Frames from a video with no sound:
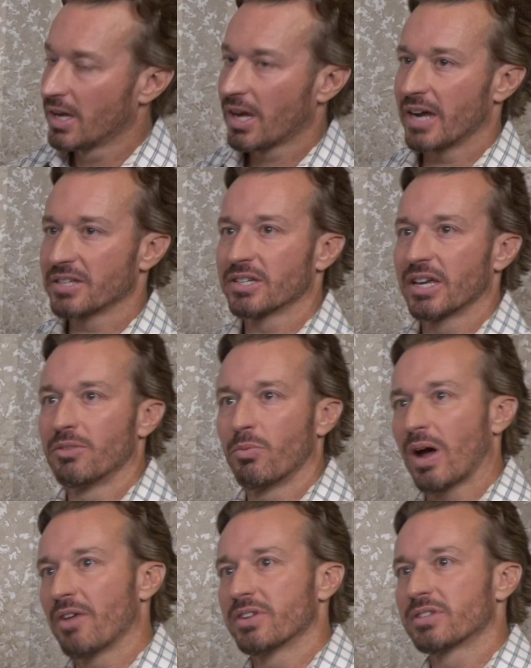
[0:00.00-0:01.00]
I said,
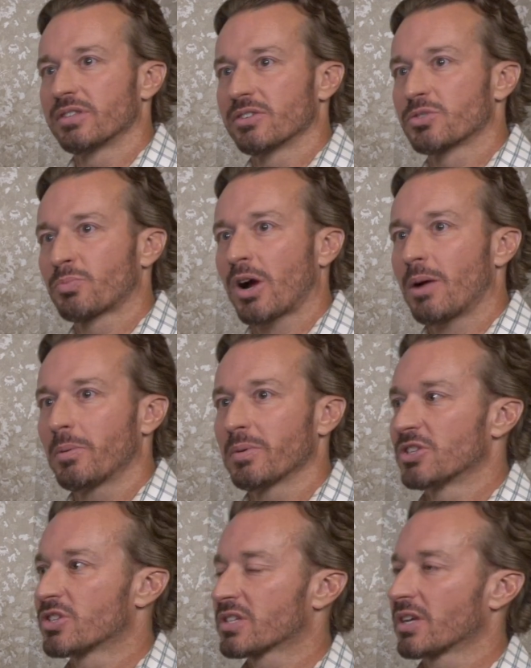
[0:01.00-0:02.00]
wow, there's
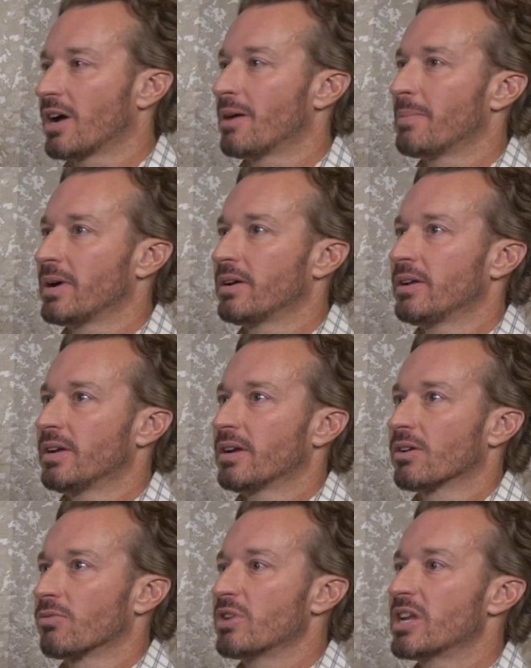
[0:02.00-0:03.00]
probably some
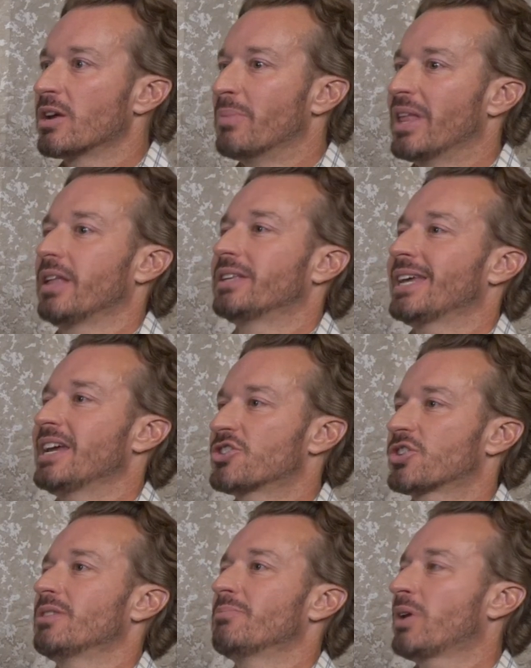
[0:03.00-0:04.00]

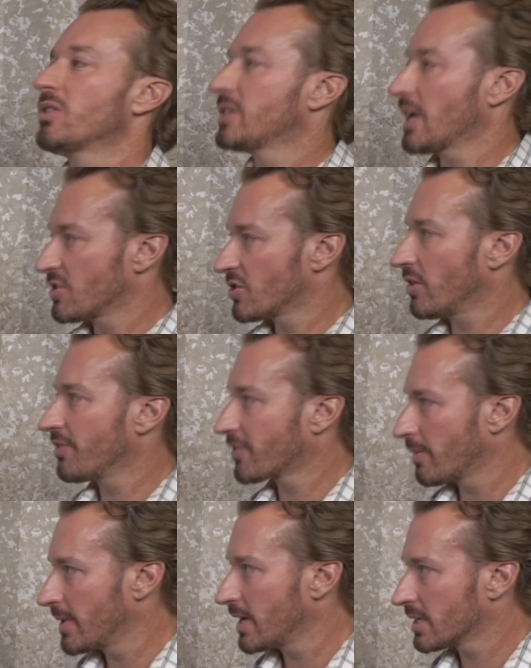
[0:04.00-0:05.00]
rehabilitation potential
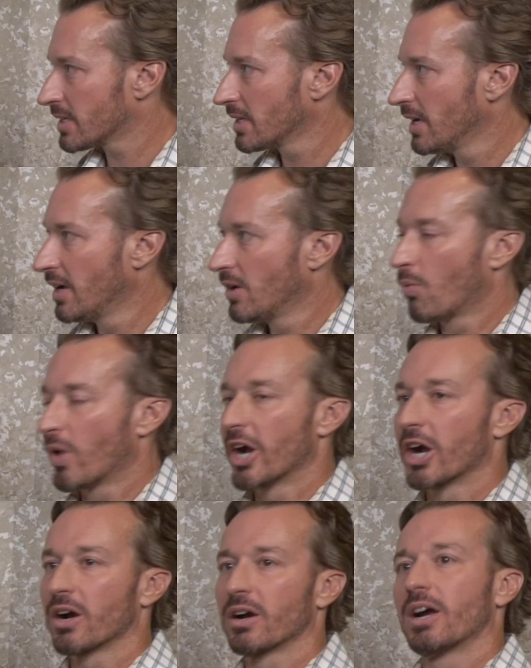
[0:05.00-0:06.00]
from this,
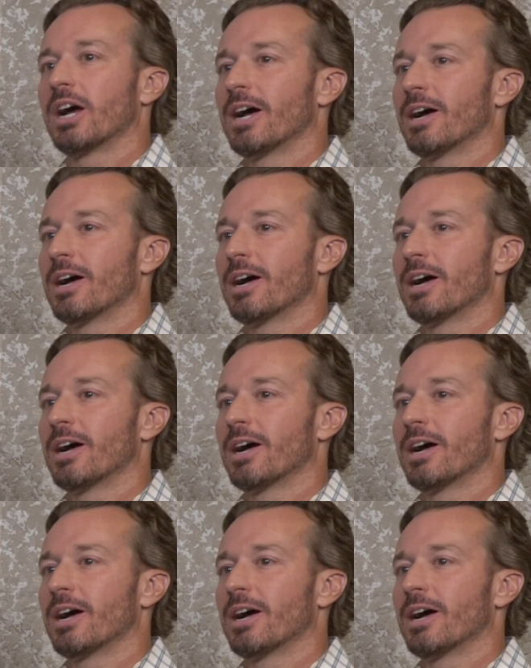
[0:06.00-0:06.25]
where